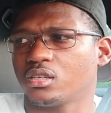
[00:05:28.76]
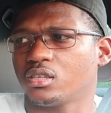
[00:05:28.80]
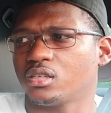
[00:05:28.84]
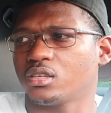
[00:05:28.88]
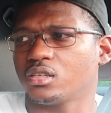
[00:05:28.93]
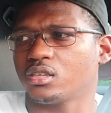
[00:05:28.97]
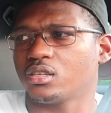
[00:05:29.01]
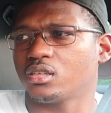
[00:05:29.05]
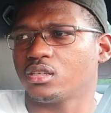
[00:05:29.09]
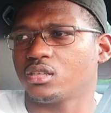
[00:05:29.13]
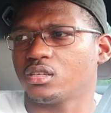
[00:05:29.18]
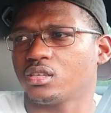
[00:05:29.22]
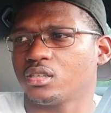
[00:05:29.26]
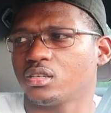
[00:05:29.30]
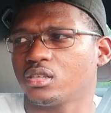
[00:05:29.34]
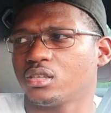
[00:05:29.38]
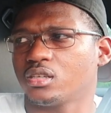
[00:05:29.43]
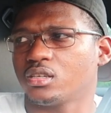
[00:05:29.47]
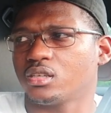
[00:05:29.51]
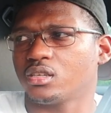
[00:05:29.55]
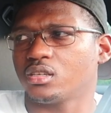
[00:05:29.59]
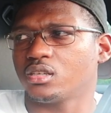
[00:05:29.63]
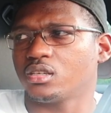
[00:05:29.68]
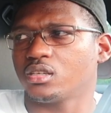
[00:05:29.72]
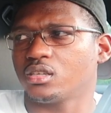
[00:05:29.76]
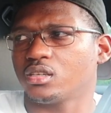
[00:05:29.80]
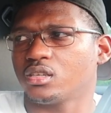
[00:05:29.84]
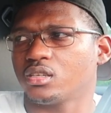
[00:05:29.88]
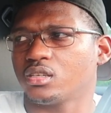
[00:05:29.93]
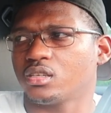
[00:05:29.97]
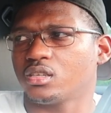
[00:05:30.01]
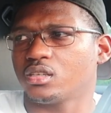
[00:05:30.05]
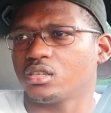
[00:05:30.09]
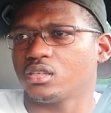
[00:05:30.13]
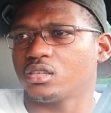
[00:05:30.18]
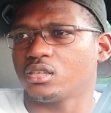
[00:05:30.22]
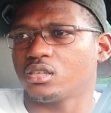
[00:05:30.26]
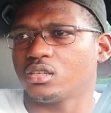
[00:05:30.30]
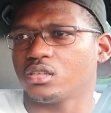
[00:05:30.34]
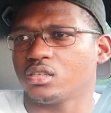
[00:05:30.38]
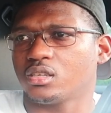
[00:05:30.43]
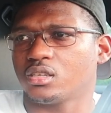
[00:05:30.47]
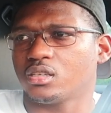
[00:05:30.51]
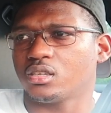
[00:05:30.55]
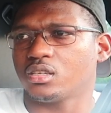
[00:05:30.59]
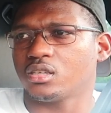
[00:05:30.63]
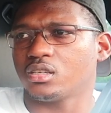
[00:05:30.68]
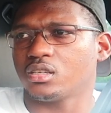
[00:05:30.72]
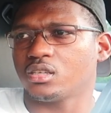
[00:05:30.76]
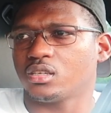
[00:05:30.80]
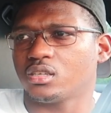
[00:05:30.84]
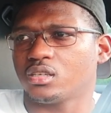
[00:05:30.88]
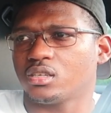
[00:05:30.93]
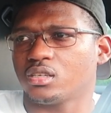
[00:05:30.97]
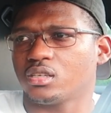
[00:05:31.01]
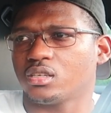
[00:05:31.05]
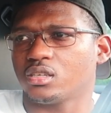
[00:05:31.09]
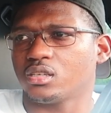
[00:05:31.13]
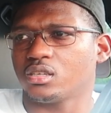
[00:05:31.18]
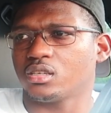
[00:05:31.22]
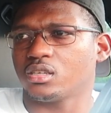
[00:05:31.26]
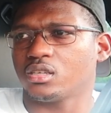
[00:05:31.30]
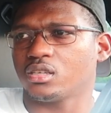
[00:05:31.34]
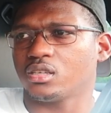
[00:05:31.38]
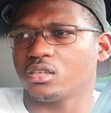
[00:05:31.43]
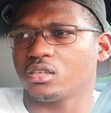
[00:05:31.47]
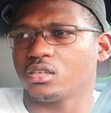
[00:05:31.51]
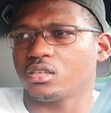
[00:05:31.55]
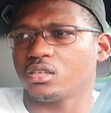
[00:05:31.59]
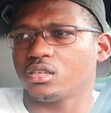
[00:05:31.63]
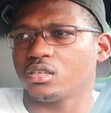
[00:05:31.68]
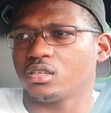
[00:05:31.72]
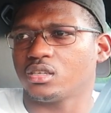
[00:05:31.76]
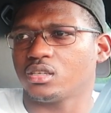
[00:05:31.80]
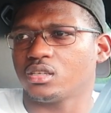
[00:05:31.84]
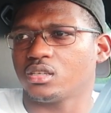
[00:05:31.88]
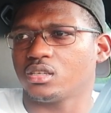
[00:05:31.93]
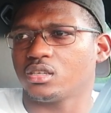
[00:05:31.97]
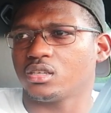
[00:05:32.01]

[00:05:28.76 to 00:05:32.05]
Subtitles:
[no speech]